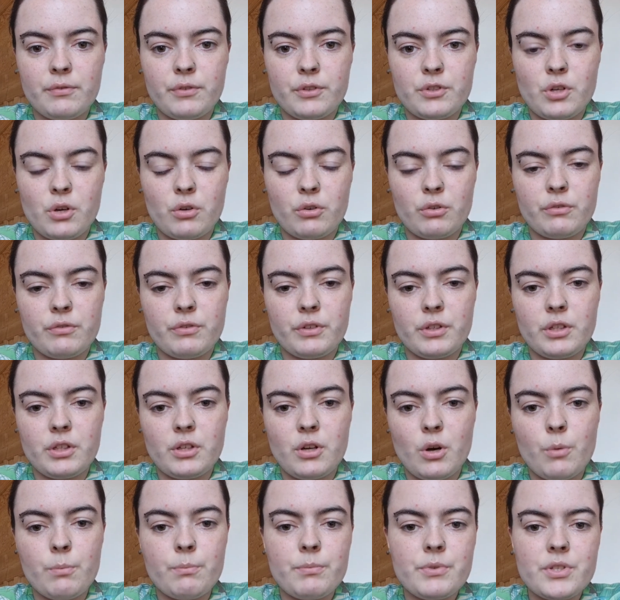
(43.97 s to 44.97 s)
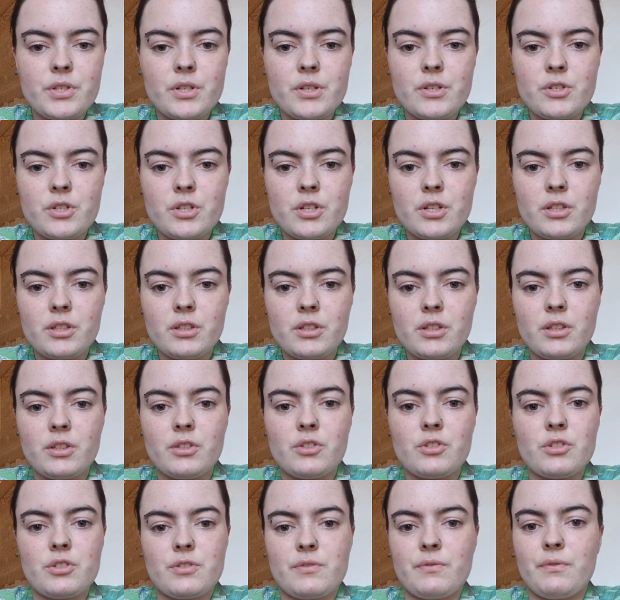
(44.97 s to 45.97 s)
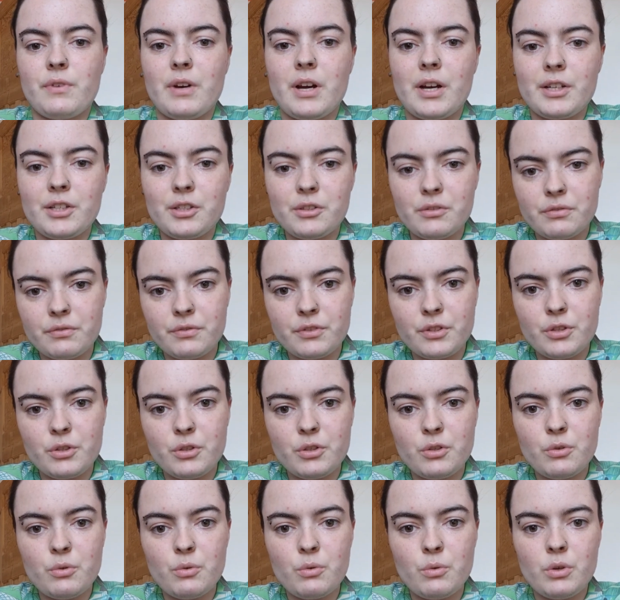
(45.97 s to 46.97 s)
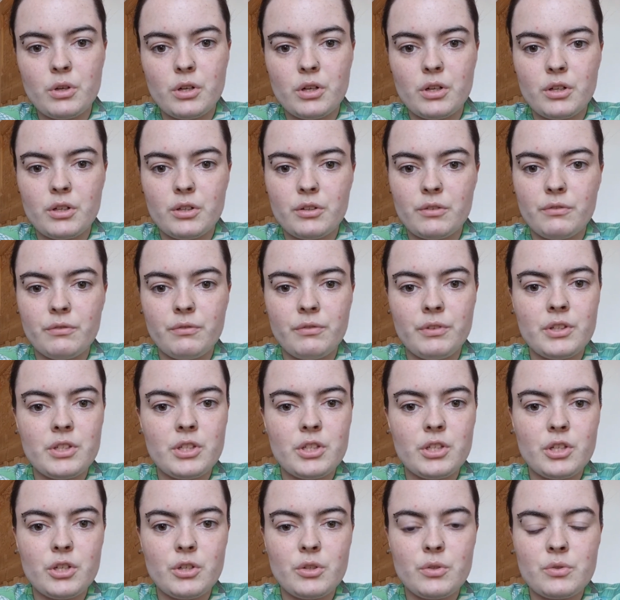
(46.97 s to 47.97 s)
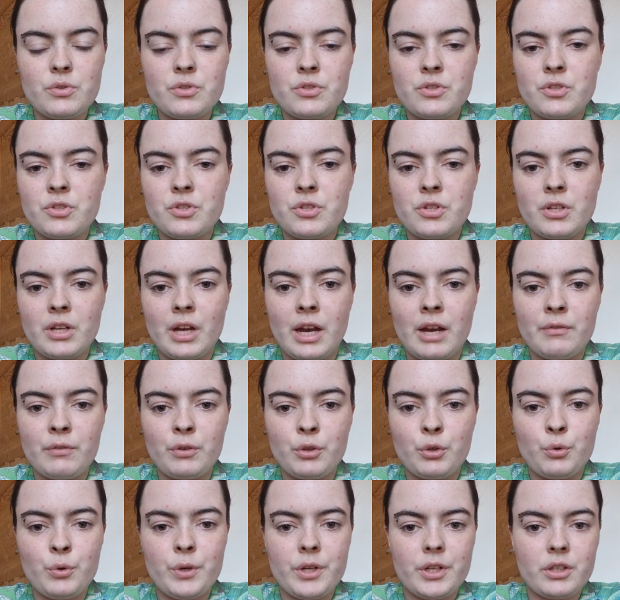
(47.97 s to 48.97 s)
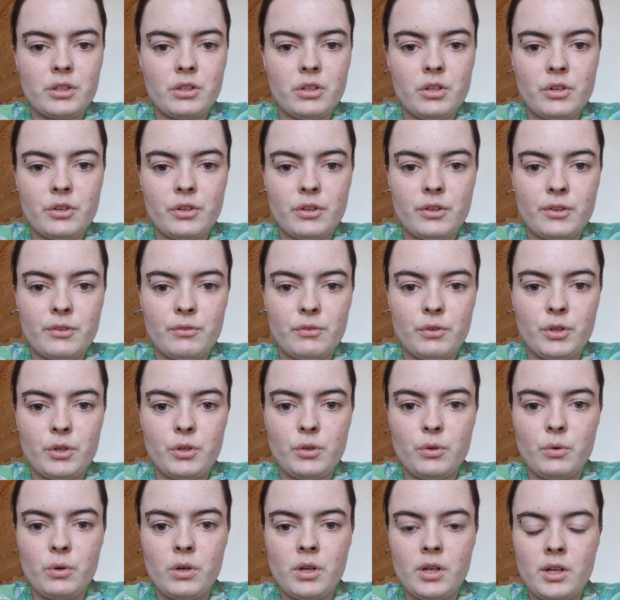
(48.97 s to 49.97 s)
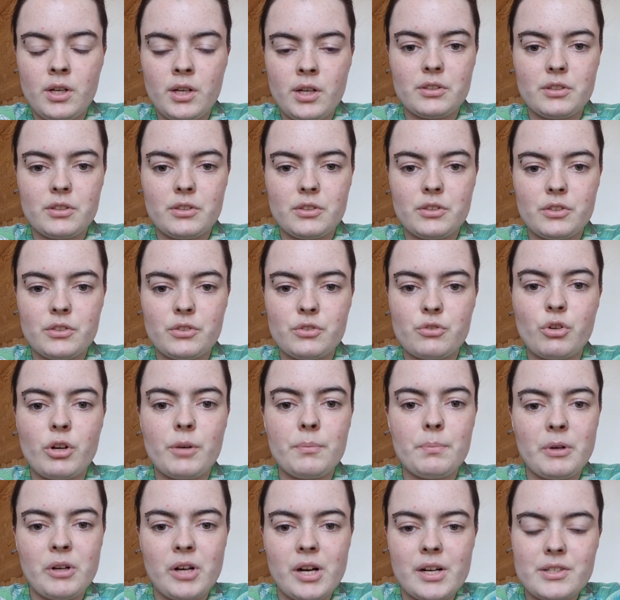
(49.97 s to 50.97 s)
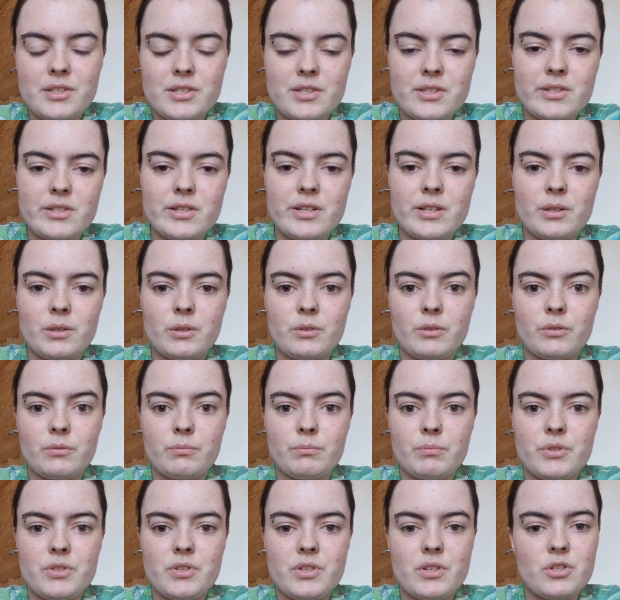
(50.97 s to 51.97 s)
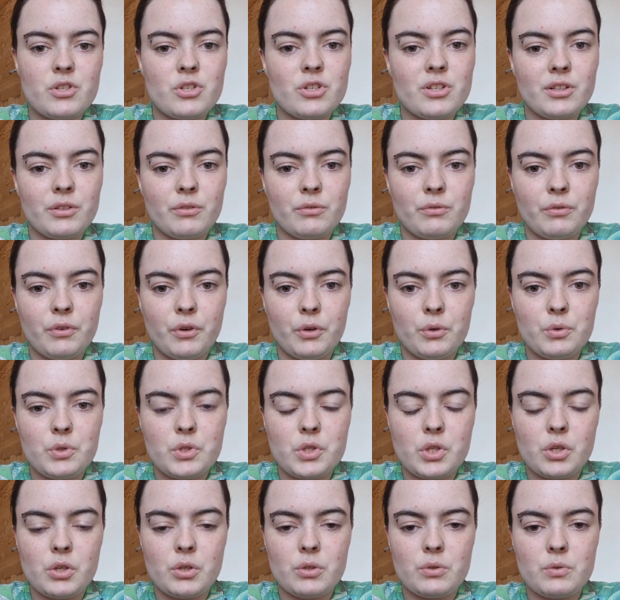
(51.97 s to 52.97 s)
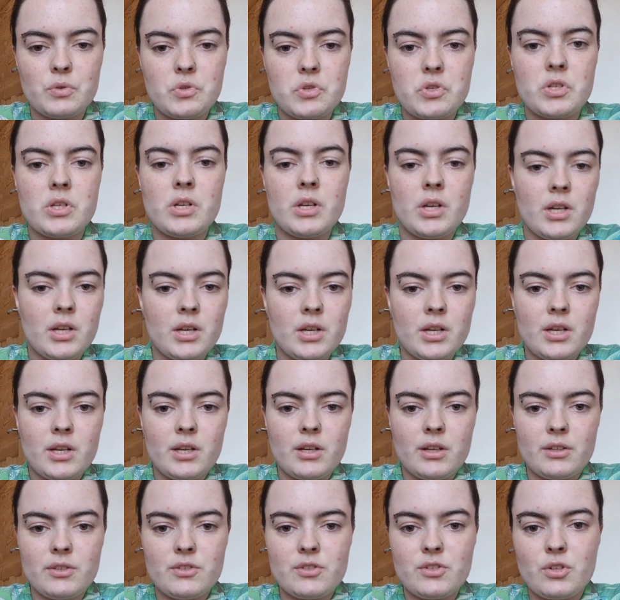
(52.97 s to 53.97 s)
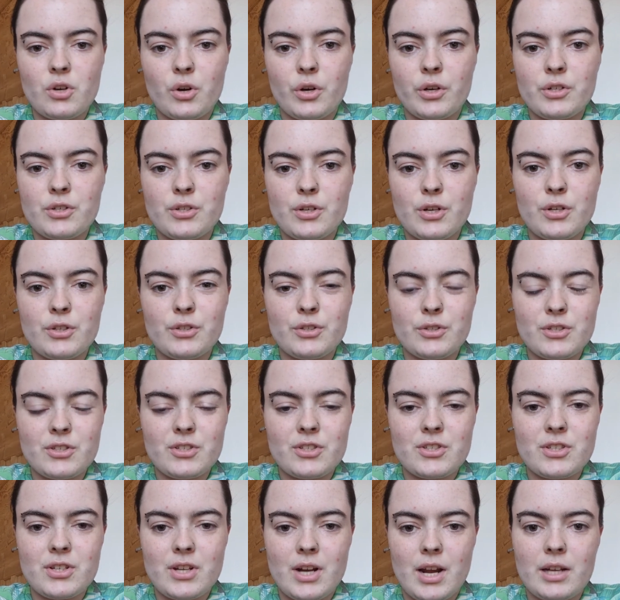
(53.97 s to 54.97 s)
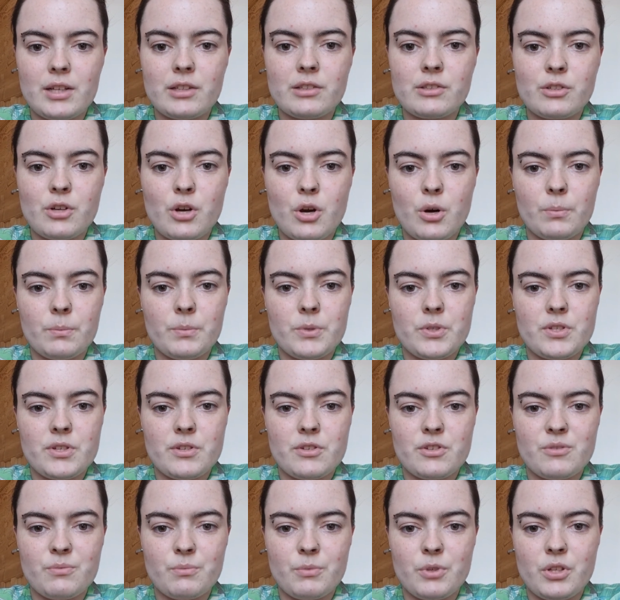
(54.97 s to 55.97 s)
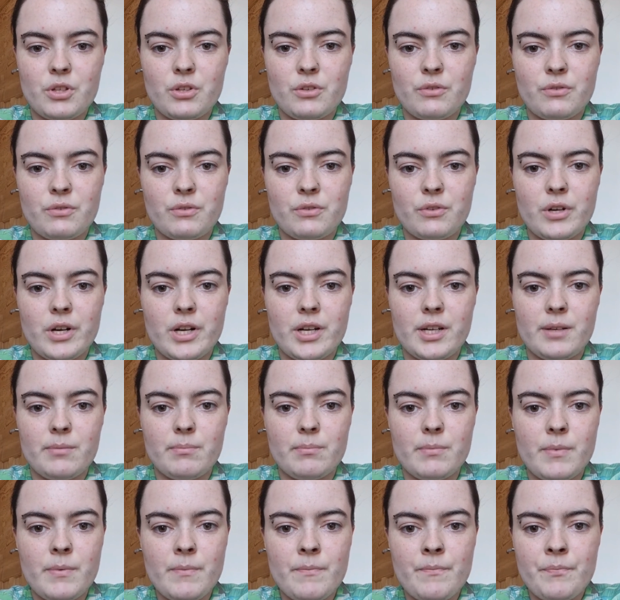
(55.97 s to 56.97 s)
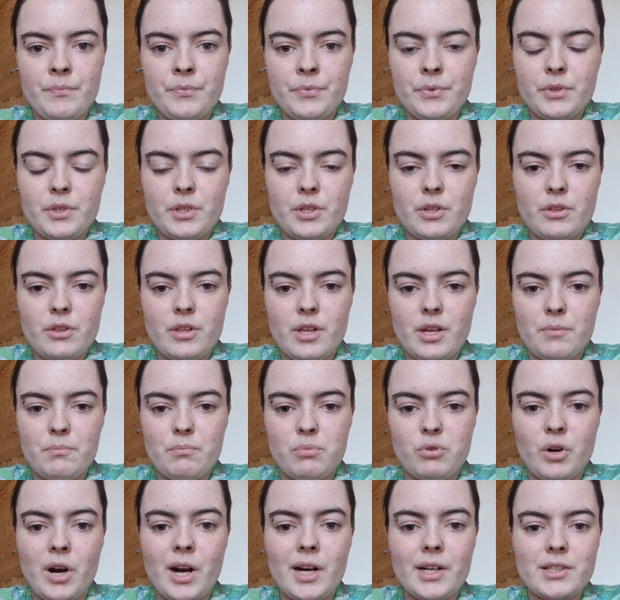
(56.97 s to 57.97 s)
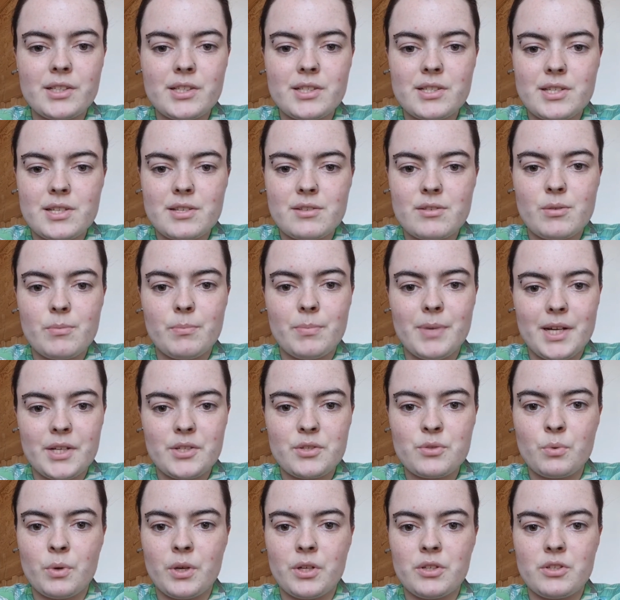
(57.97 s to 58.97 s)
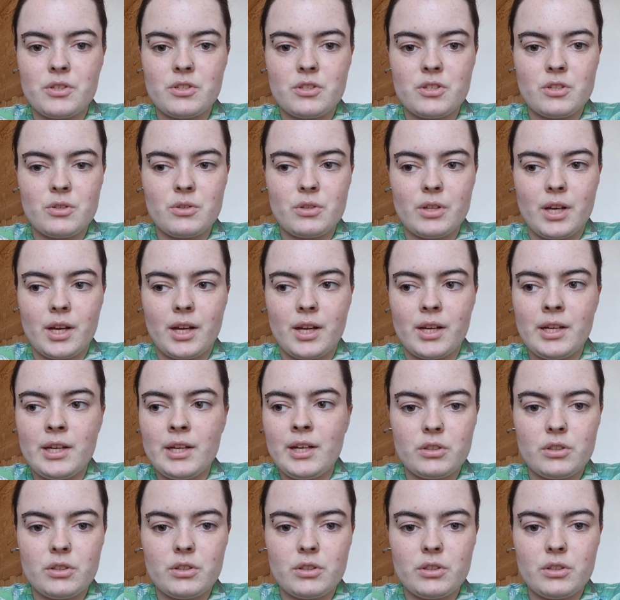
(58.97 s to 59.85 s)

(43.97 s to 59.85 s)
photography composition and just find a few videos to have a quick look through and try practicing positioning photos and starting to understand composition within a frame, then practice is the best way to do that.